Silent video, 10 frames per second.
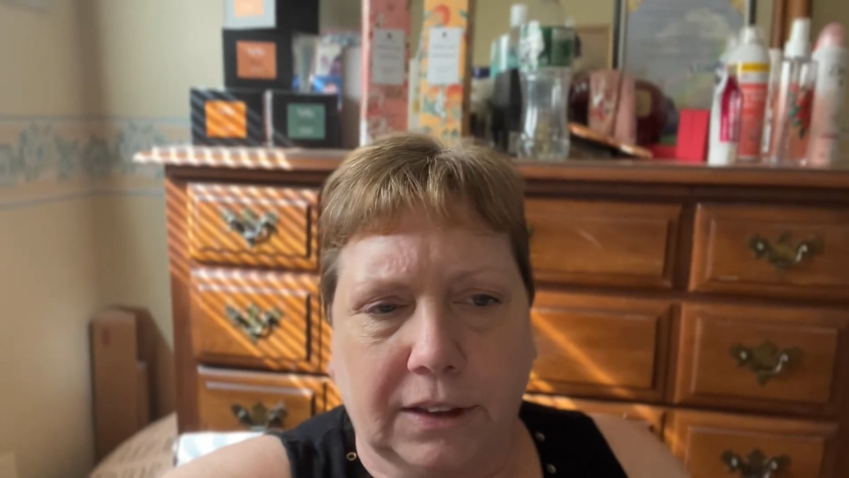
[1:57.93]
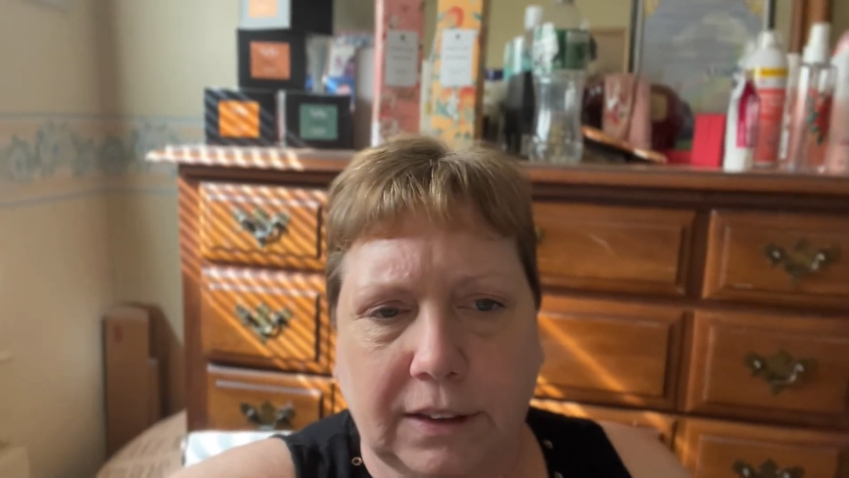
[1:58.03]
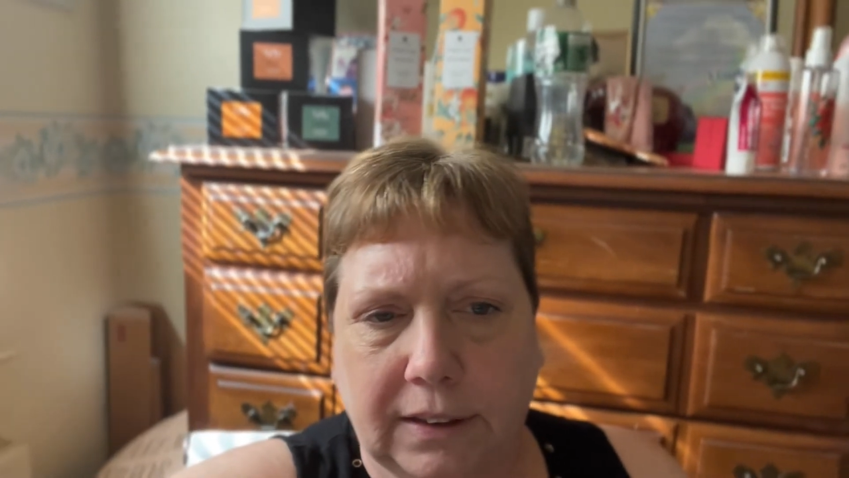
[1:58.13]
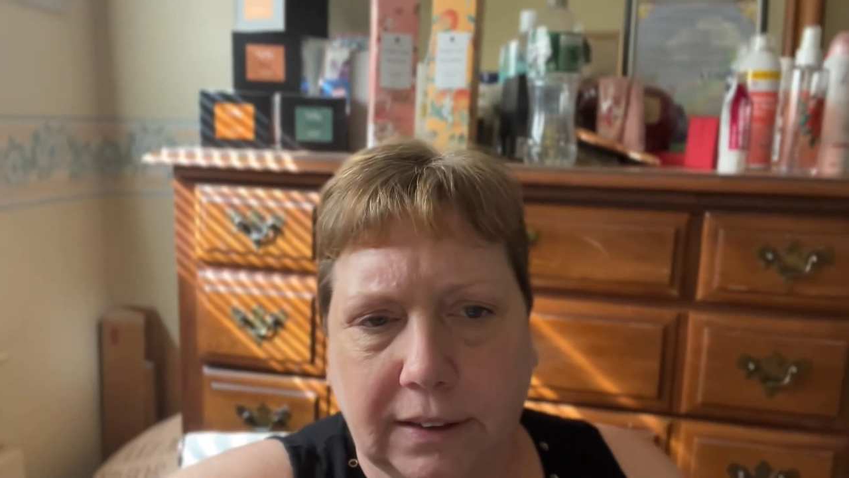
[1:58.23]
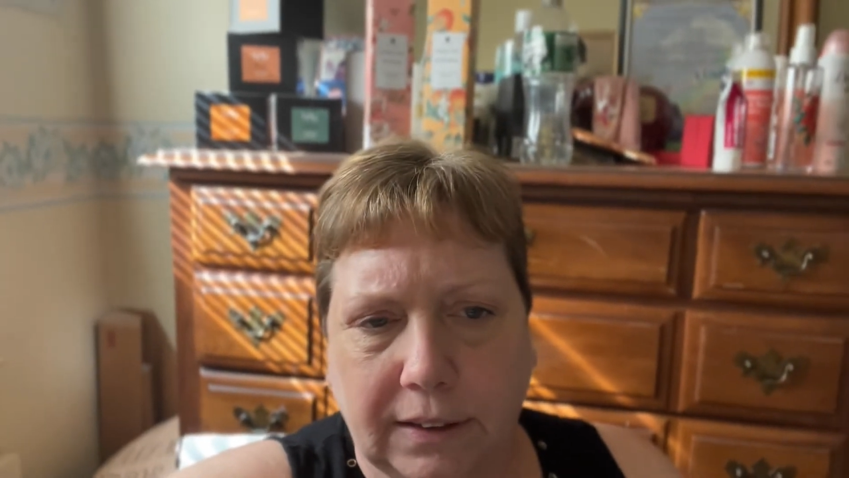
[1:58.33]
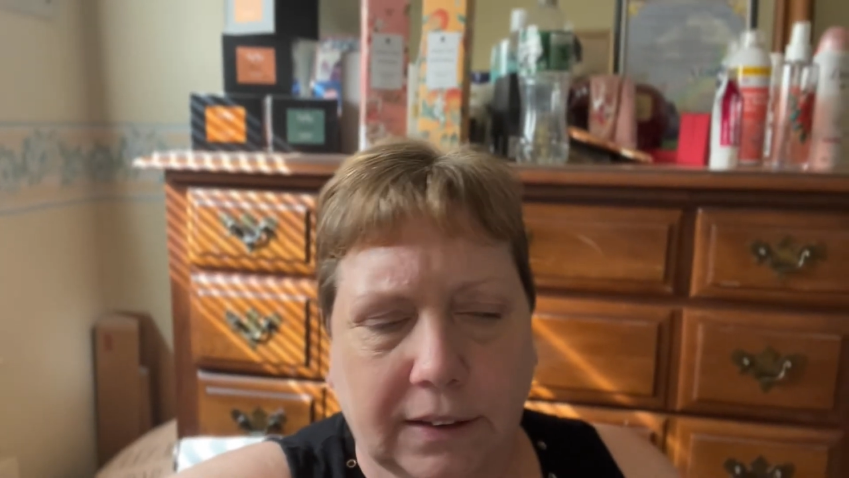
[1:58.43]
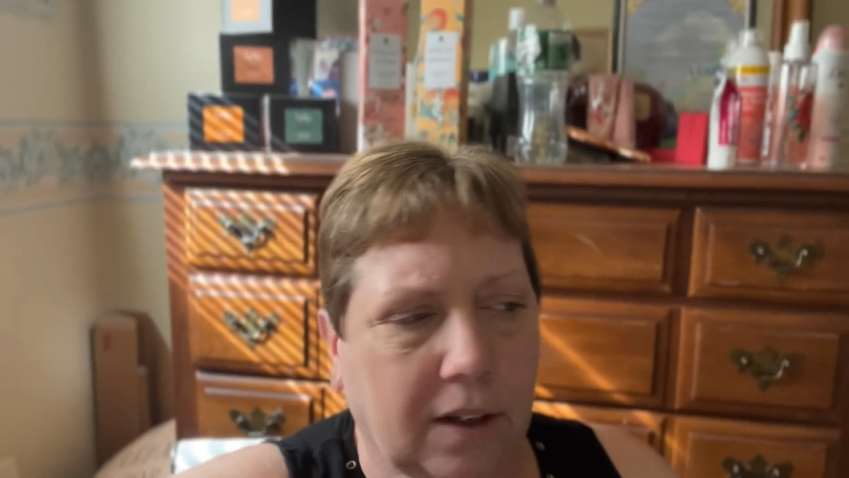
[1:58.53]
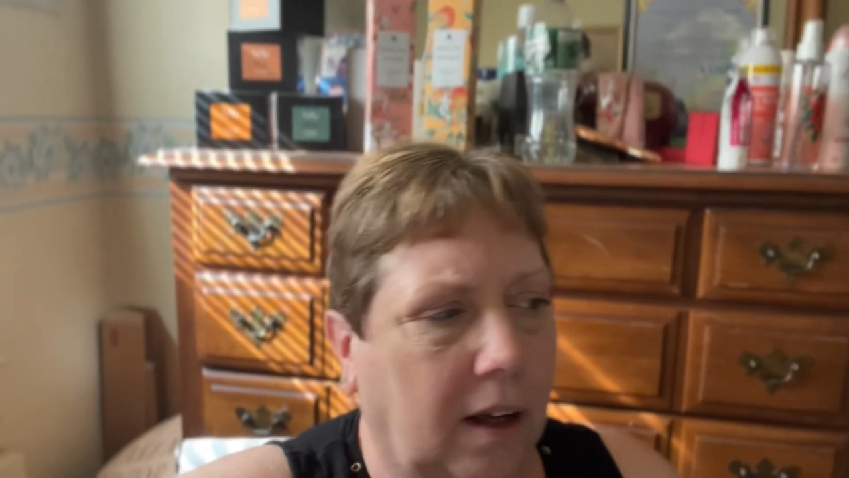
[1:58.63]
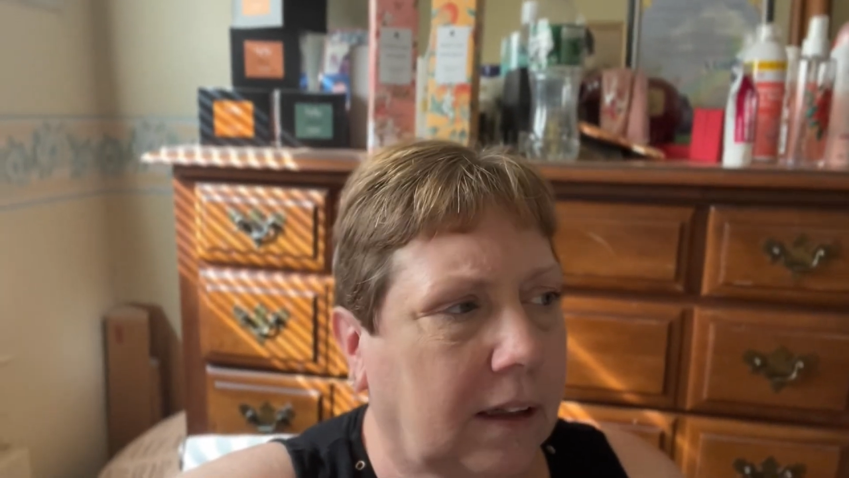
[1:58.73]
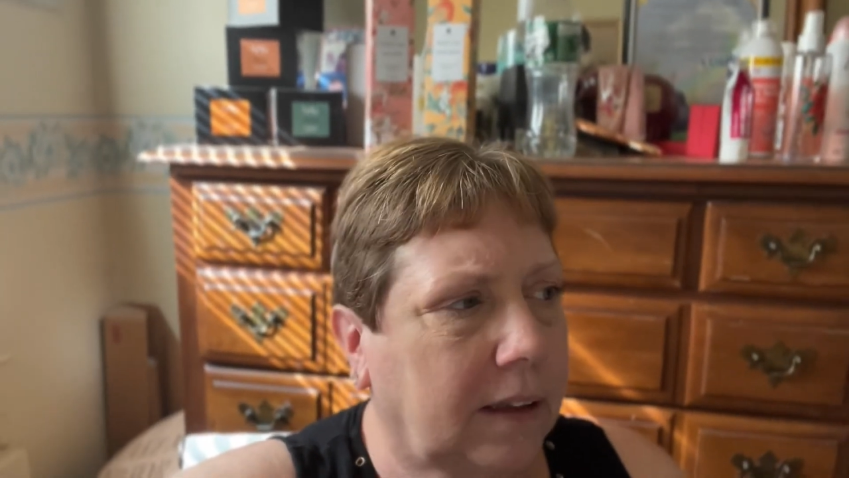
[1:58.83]
she's in
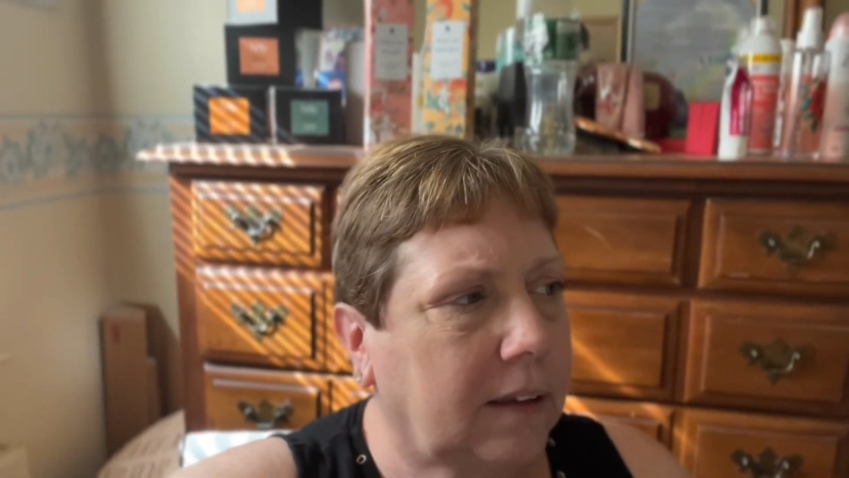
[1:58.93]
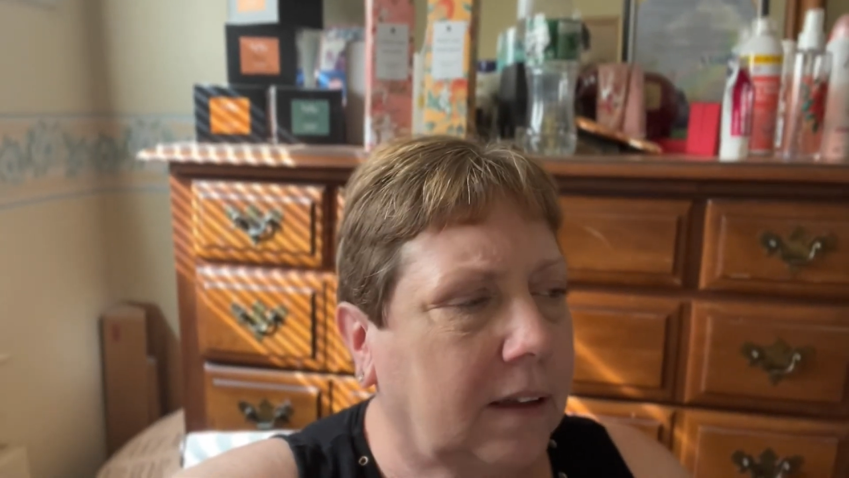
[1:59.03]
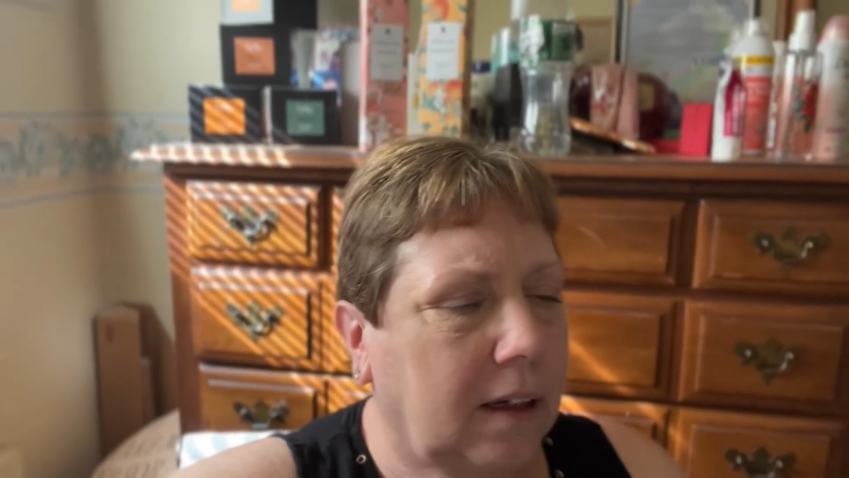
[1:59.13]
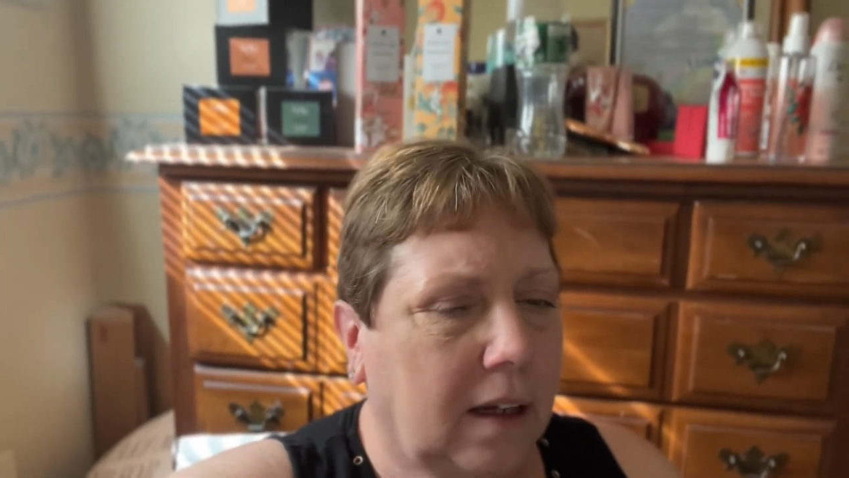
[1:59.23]
Scotland.